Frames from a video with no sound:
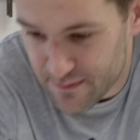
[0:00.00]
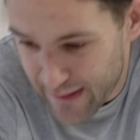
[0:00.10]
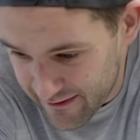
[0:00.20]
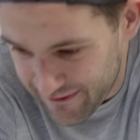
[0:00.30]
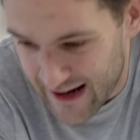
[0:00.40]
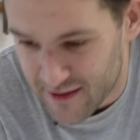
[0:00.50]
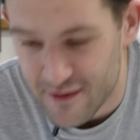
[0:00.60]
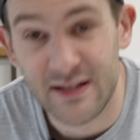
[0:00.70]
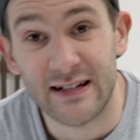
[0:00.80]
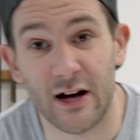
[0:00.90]

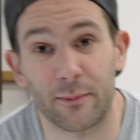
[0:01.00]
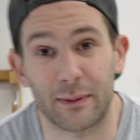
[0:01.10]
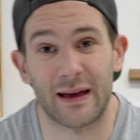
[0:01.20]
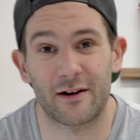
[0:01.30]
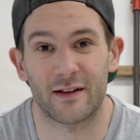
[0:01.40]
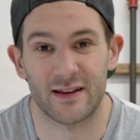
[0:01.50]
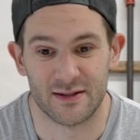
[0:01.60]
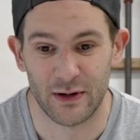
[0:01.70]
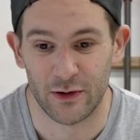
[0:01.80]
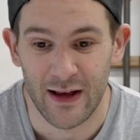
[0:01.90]
benefactors that's helping me out on
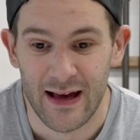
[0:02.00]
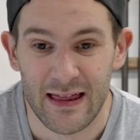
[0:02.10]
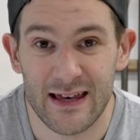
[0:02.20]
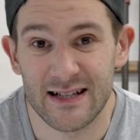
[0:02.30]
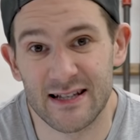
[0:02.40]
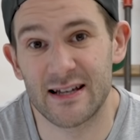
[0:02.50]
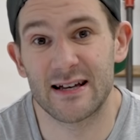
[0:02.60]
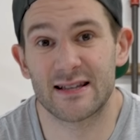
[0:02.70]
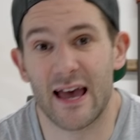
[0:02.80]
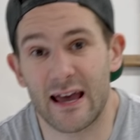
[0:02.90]
this build. This is